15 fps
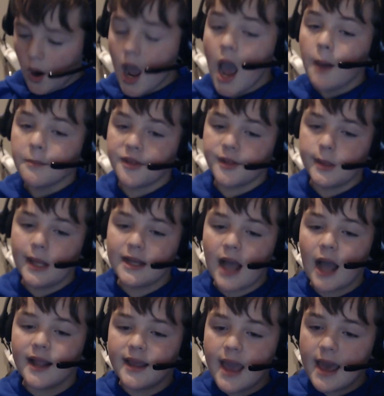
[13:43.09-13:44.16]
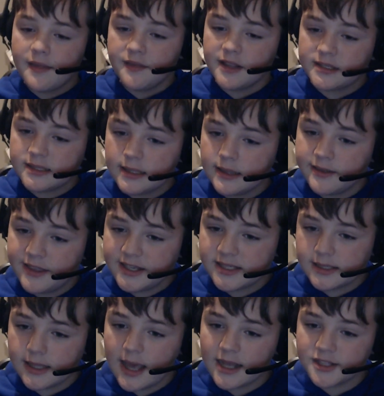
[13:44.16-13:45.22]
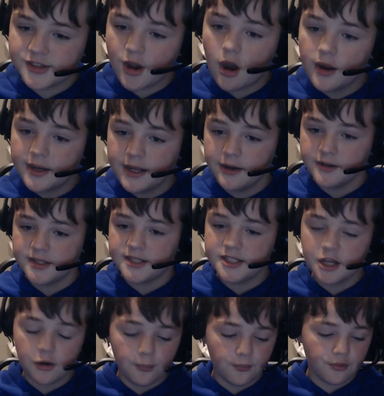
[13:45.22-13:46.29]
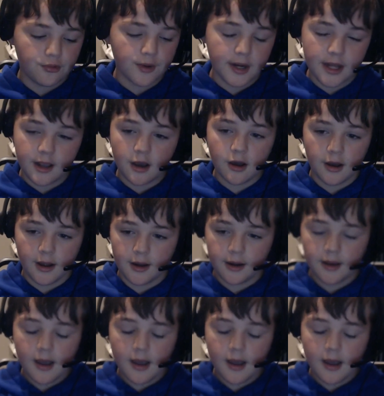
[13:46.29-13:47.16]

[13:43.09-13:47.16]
But again, this lens on here is still pretty good.